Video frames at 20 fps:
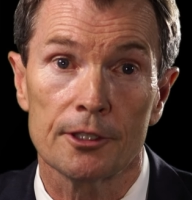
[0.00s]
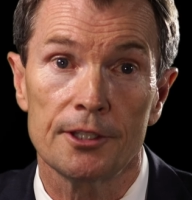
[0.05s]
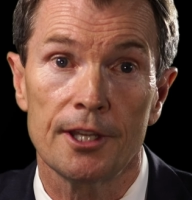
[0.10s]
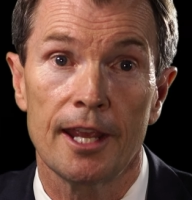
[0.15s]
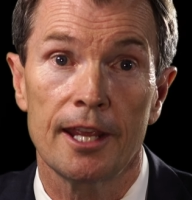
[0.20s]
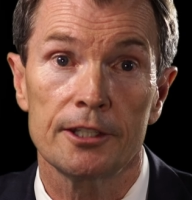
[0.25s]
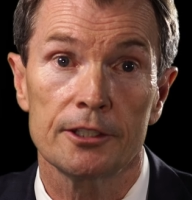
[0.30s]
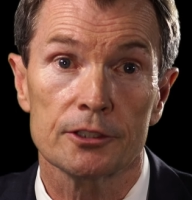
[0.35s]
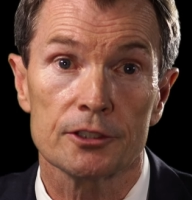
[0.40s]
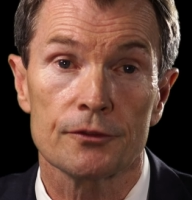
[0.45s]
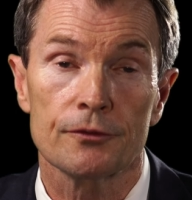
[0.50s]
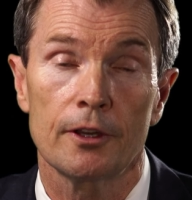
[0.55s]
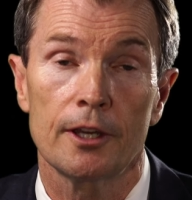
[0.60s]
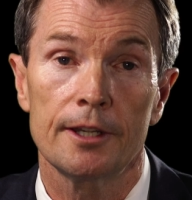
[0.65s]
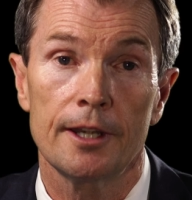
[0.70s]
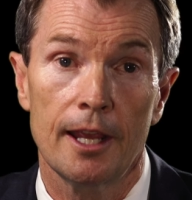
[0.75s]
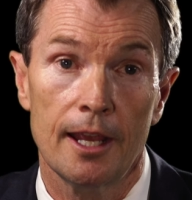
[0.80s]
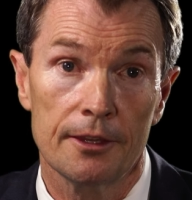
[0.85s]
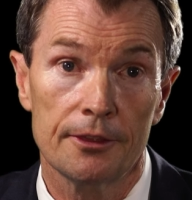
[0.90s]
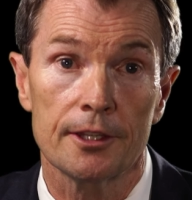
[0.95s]
Daniels
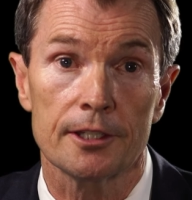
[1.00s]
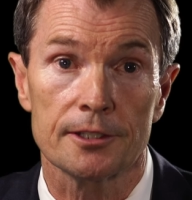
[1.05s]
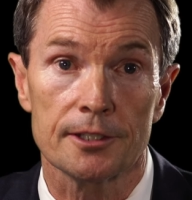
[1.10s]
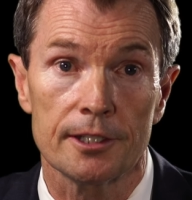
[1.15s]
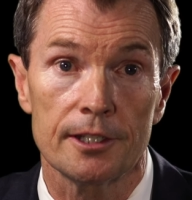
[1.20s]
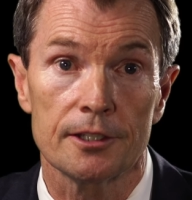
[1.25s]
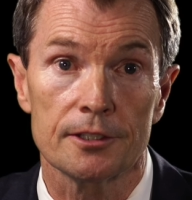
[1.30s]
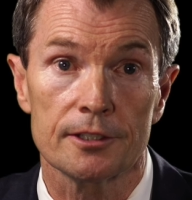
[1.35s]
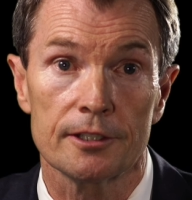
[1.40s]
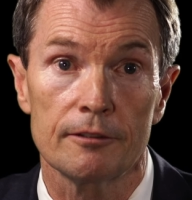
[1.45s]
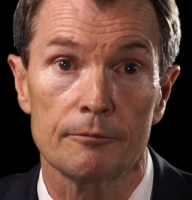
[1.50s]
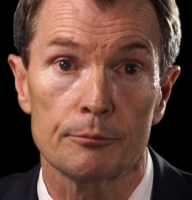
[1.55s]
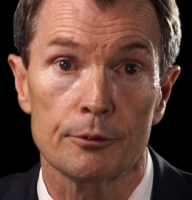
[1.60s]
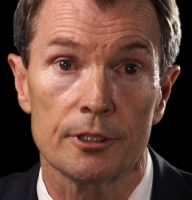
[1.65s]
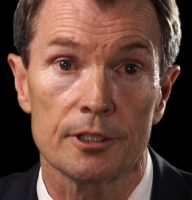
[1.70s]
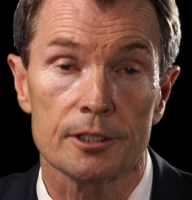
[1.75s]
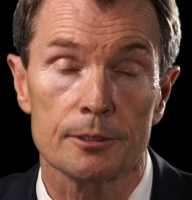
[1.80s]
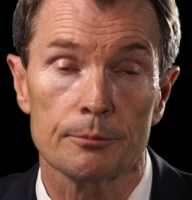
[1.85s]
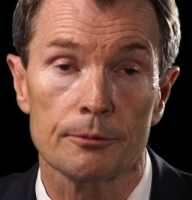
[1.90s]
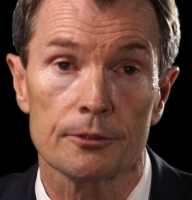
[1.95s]
Fund Ethics Initiative
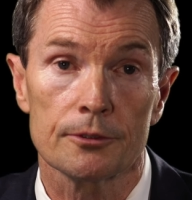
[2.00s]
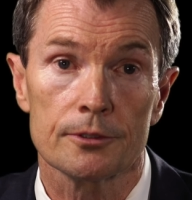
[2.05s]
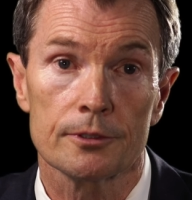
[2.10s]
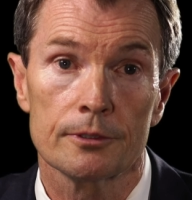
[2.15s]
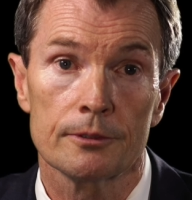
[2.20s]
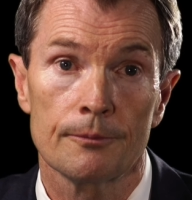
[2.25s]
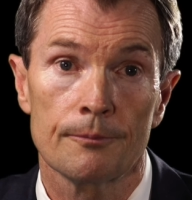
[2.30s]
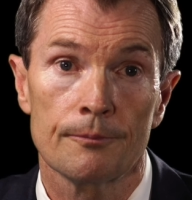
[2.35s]
principles.